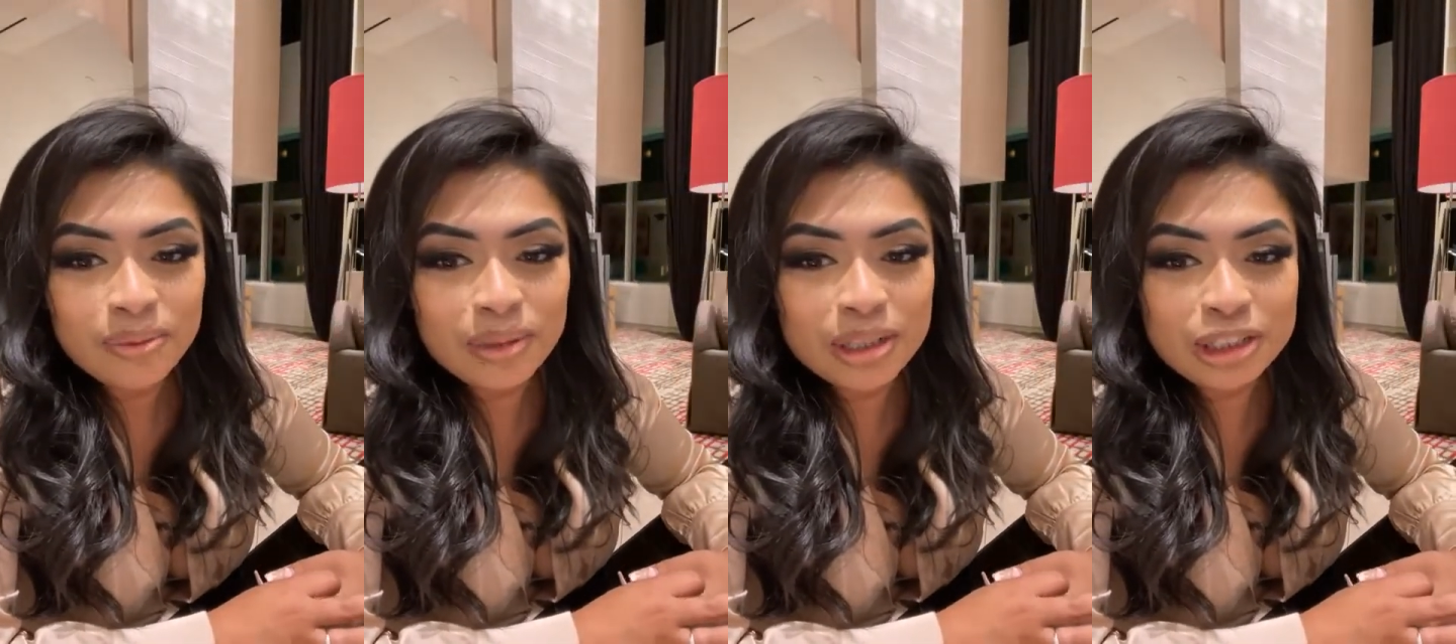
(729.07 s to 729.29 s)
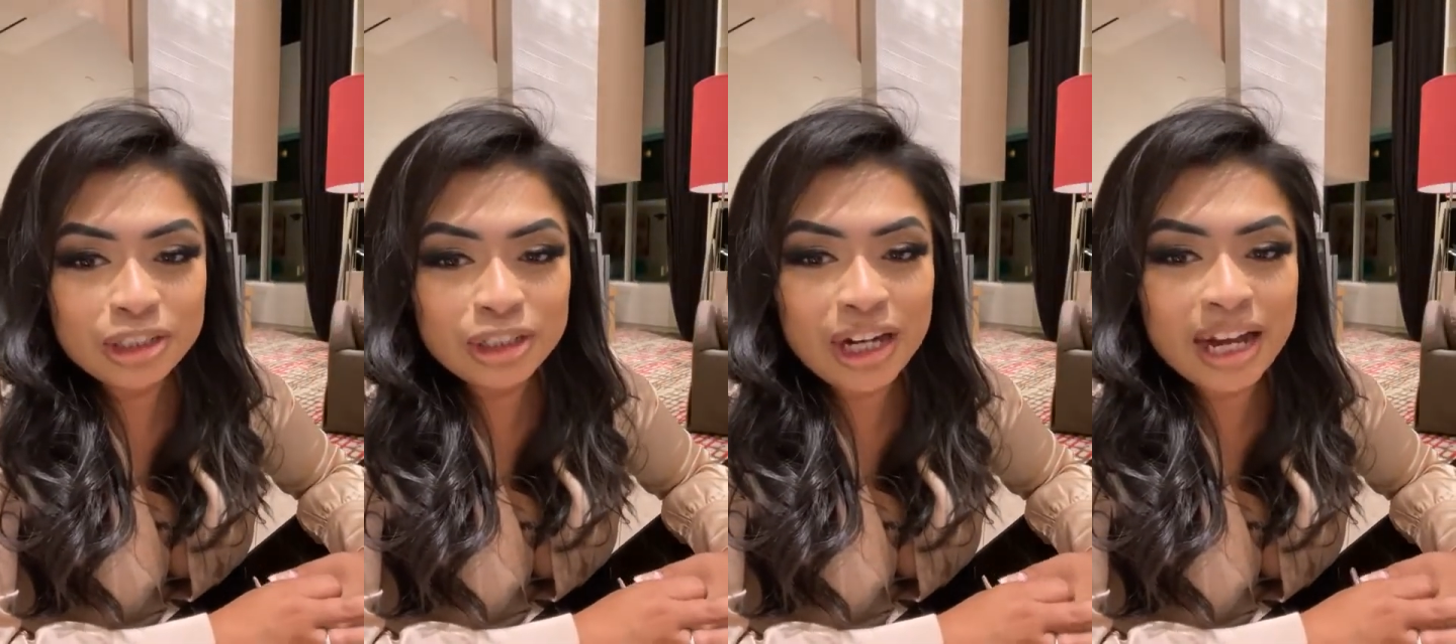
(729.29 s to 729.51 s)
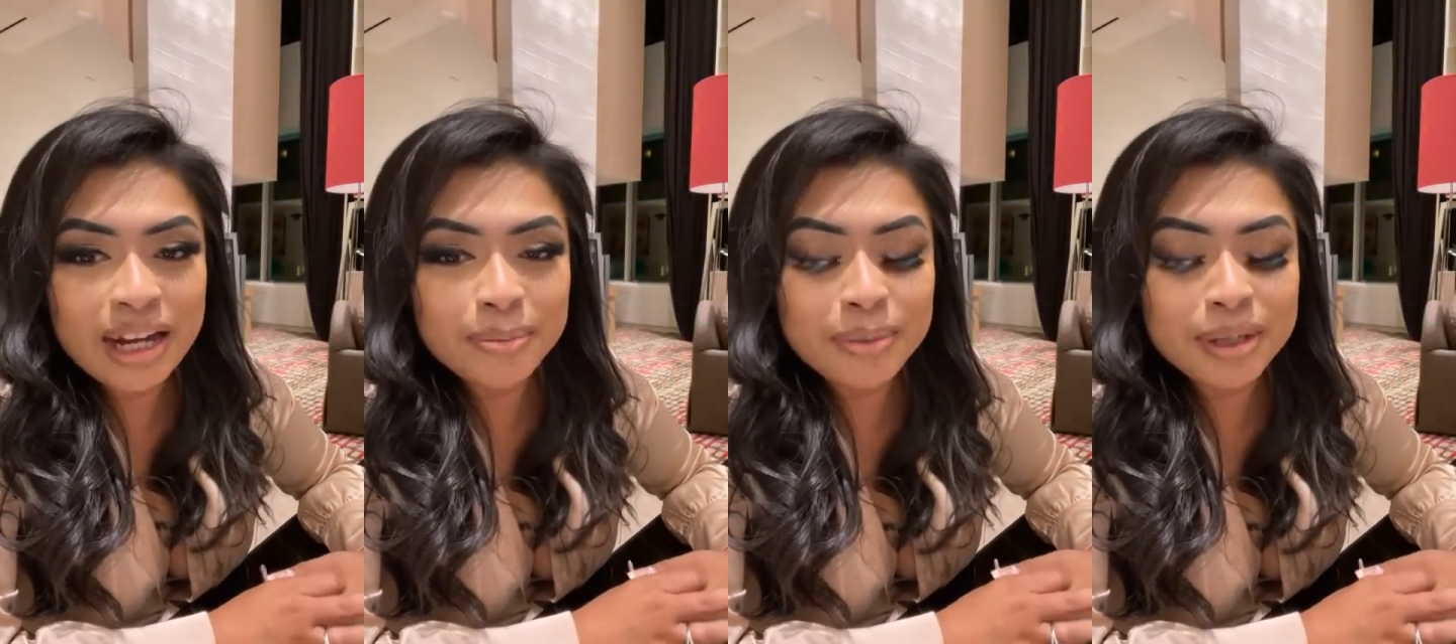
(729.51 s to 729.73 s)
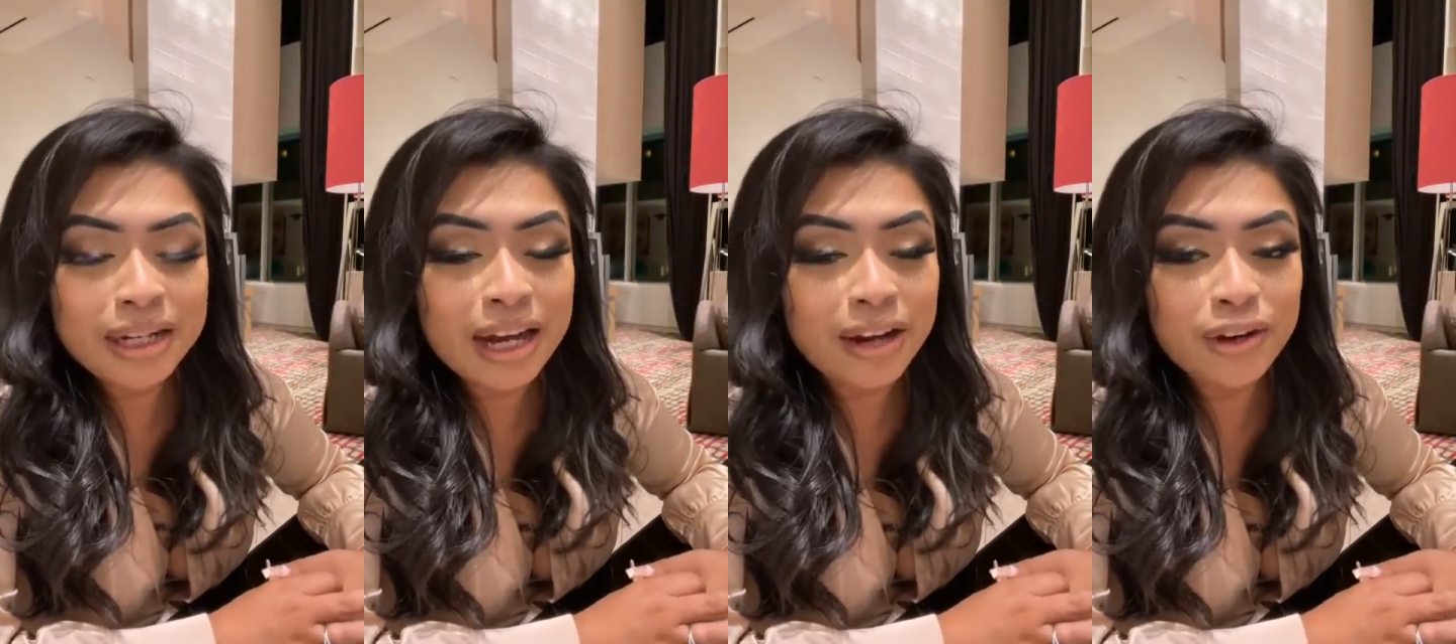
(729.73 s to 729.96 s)
Where's your
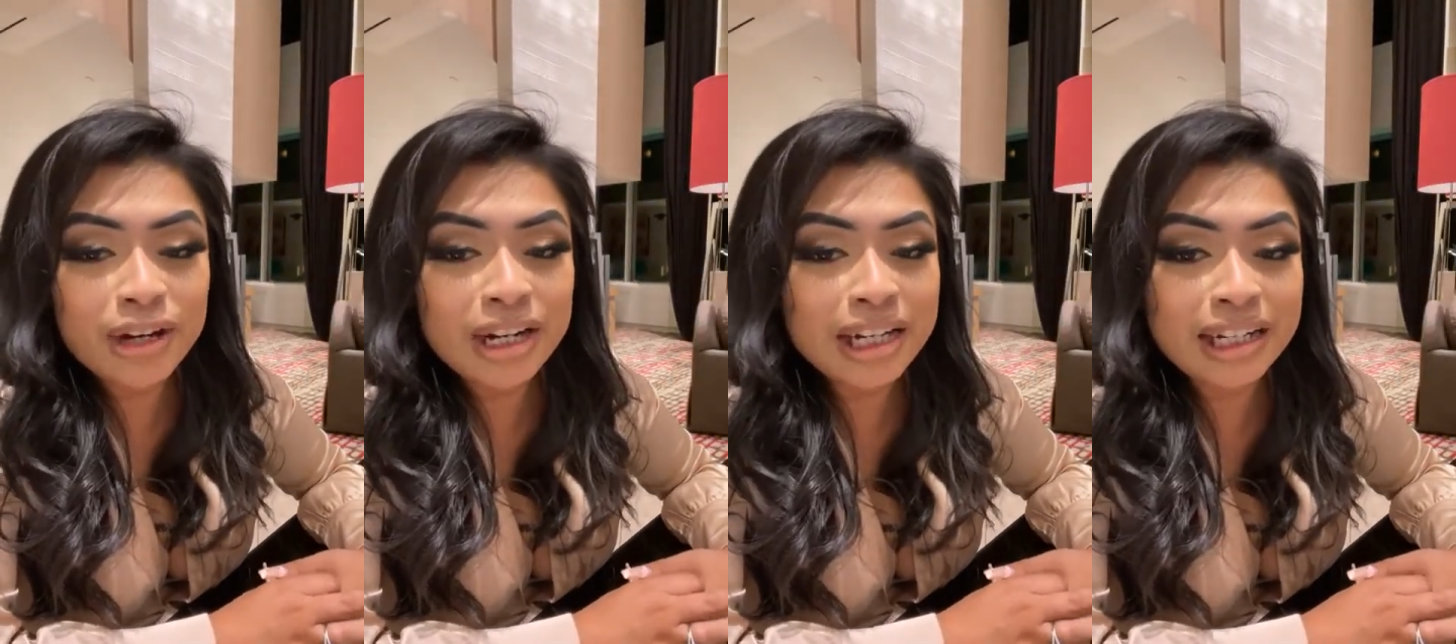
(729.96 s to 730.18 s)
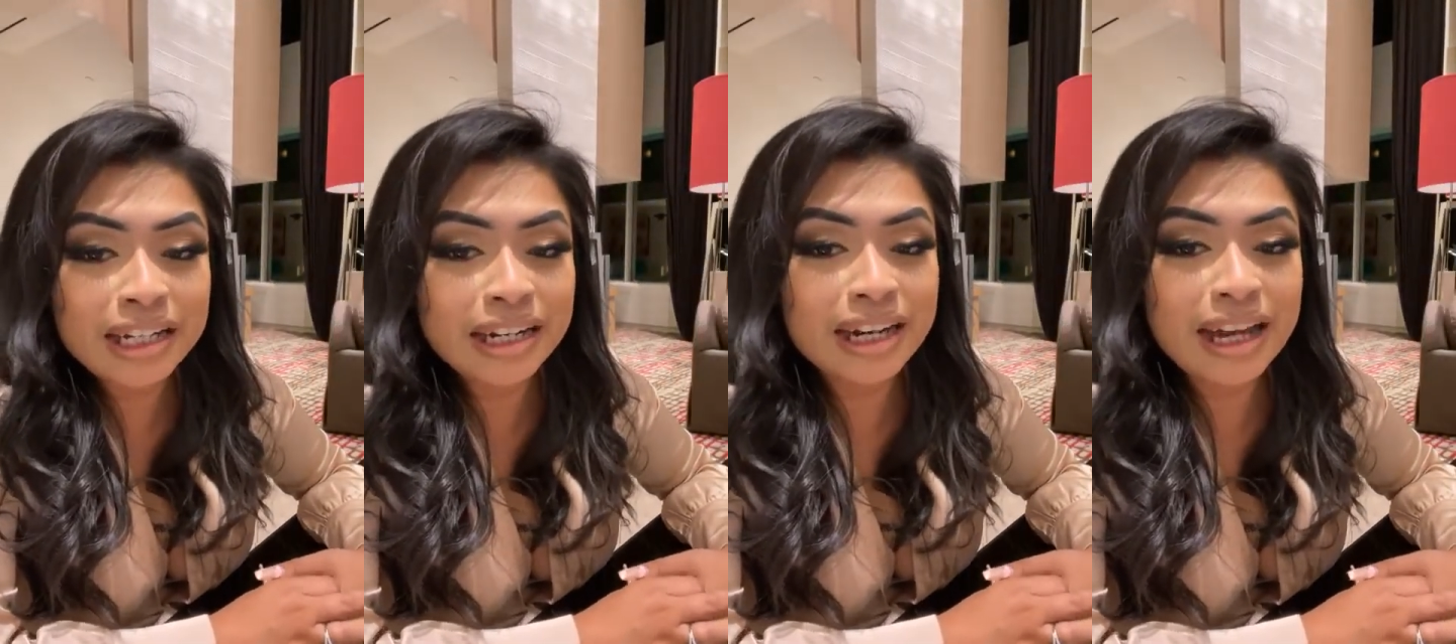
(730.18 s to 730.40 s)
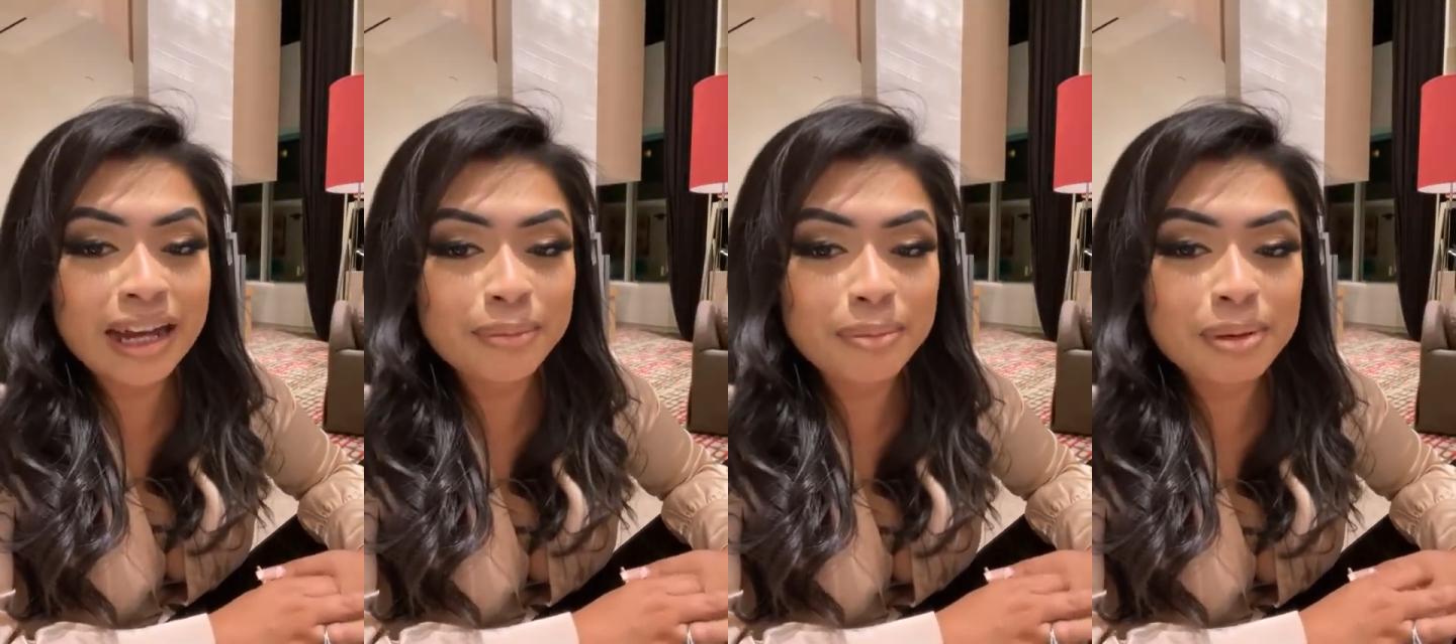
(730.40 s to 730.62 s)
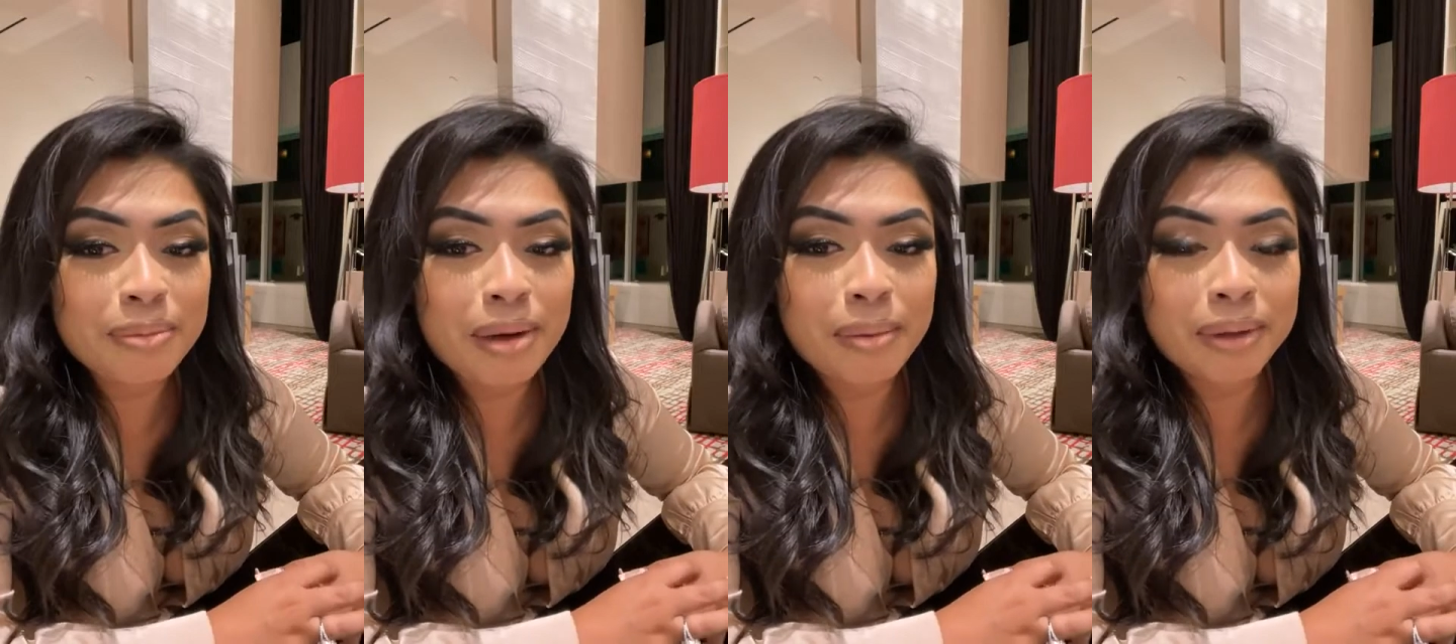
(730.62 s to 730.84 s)
admin? I don't need an
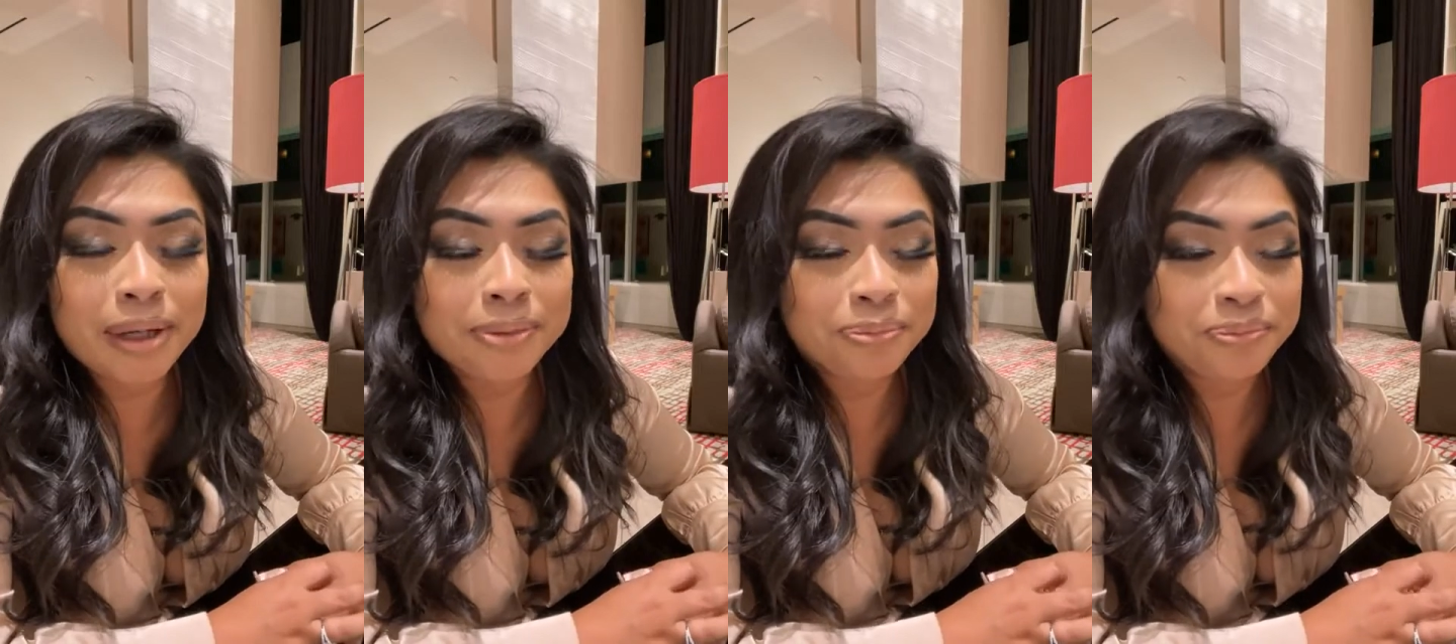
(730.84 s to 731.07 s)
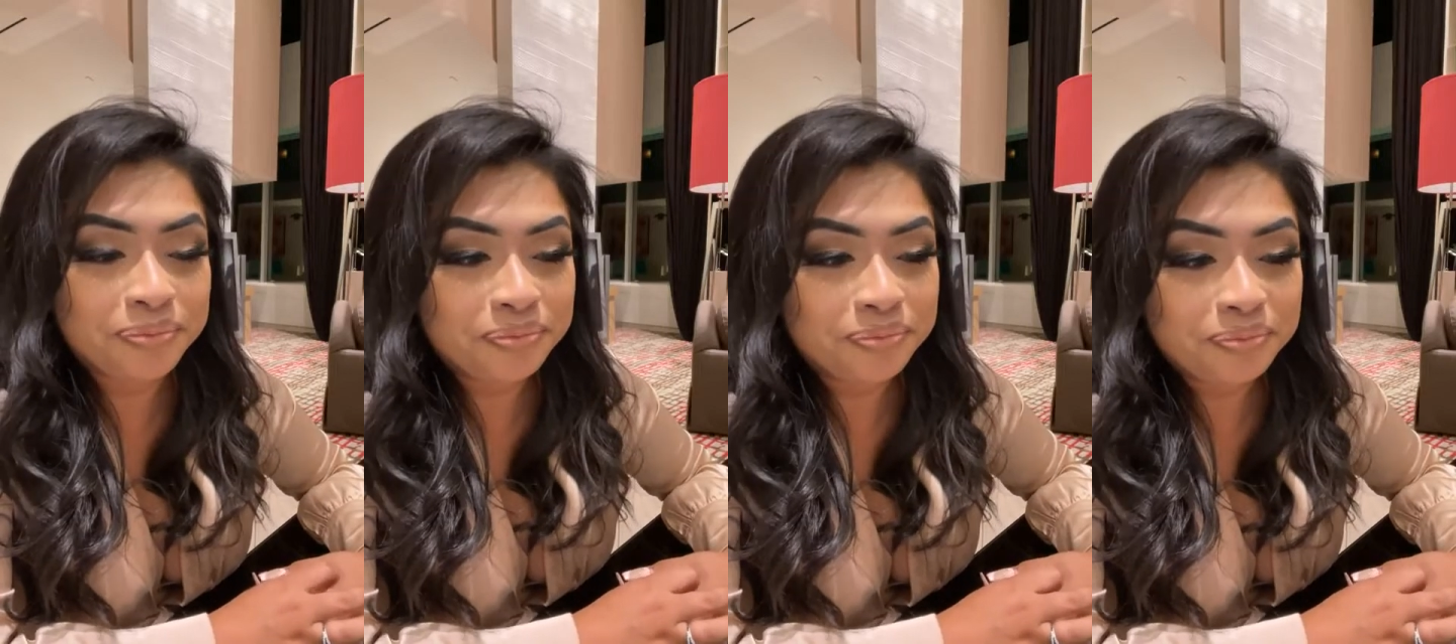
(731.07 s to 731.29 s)
admin, mama.